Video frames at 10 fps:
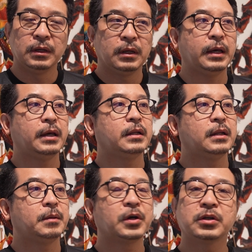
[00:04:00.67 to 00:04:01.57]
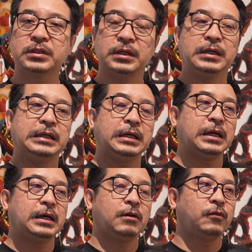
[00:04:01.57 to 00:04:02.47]
And because
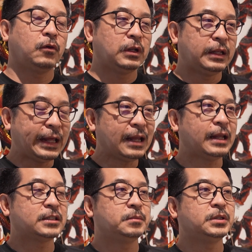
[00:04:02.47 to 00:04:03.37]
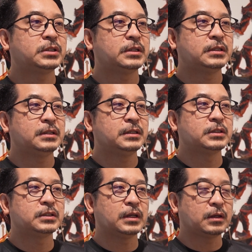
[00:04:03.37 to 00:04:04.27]
for that exhibition
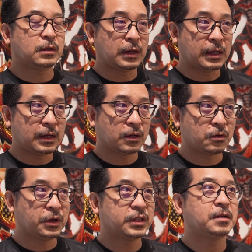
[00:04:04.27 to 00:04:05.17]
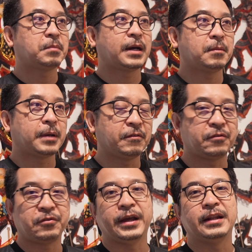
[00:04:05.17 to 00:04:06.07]
is created by my
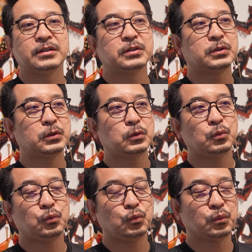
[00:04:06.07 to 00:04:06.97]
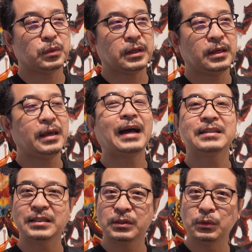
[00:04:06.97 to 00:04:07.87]
friend, so he
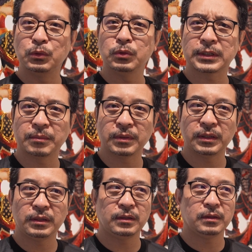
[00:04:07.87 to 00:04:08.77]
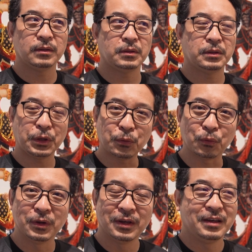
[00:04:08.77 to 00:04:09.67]
asked us to do something new,
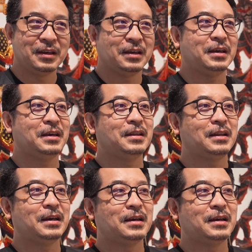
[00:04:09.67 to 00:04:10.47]
and